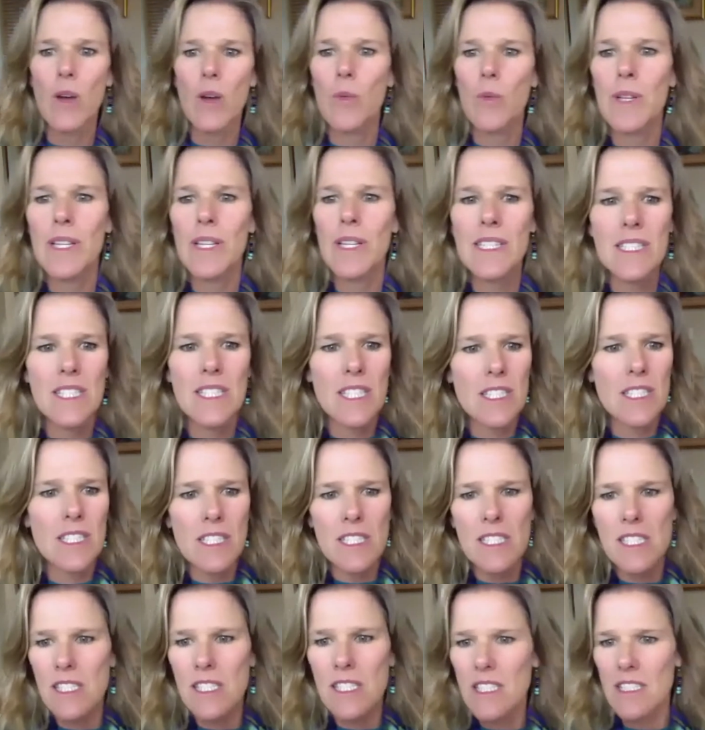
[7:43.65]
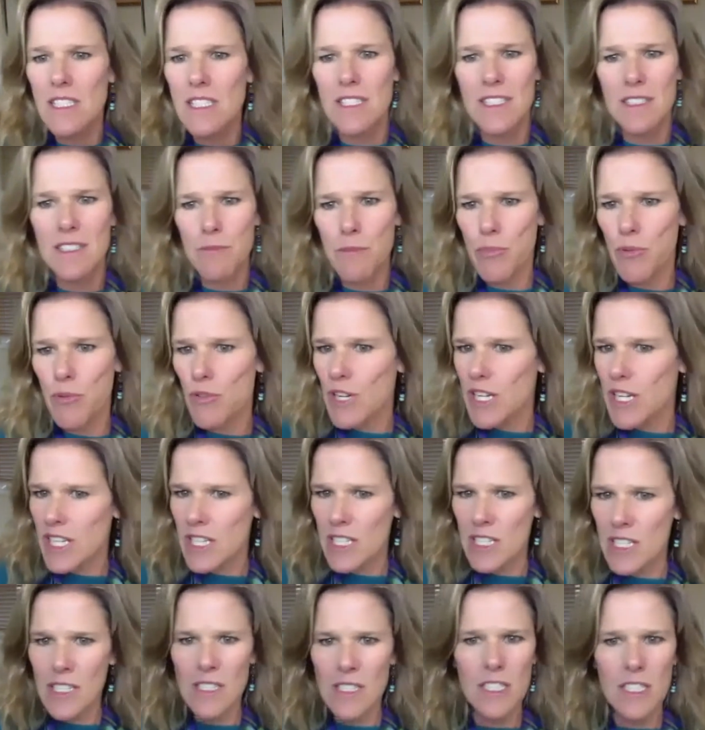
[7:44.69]
We need to just
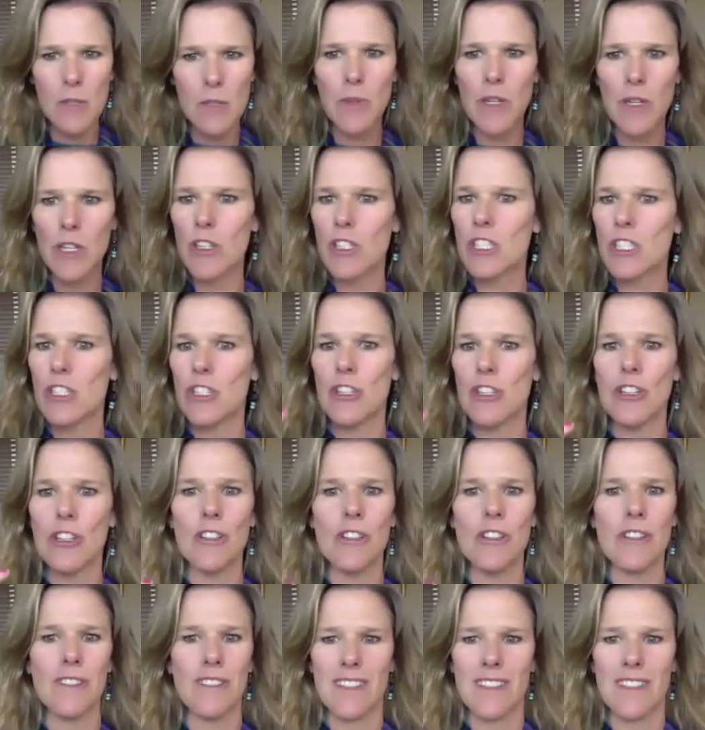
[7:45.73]
bring spiritual